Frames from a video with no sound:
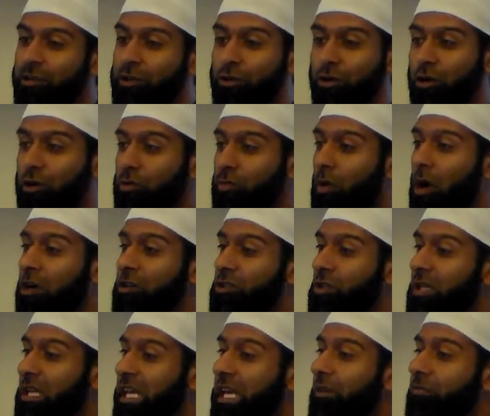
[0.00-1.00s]
You don't
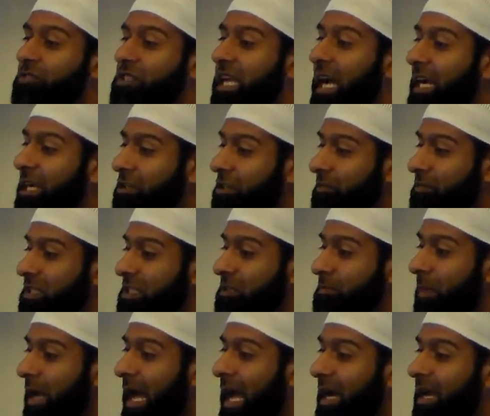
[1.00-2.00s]
want to leave sight of
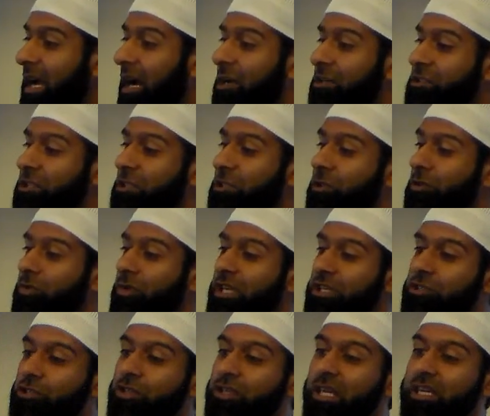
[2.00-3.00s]
this bag until you
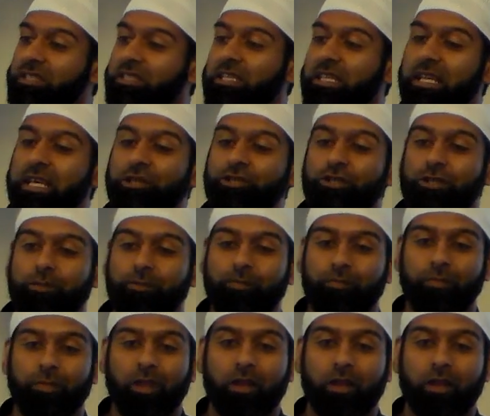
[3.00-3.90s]
reach your destination.